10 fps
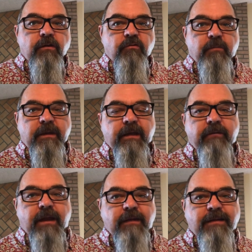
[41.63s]
you would be
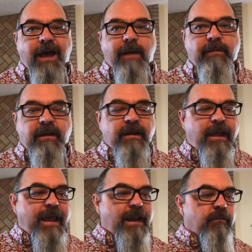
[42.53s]
given a topic, an
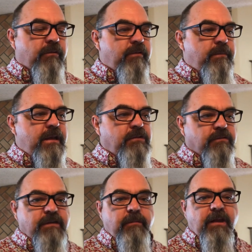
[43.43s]
animal speech or
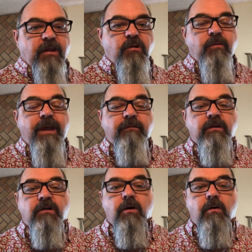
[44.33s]
something, and you would have
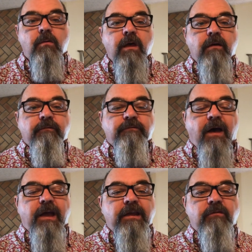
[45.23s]
to go
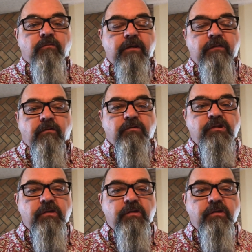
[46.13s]
find research.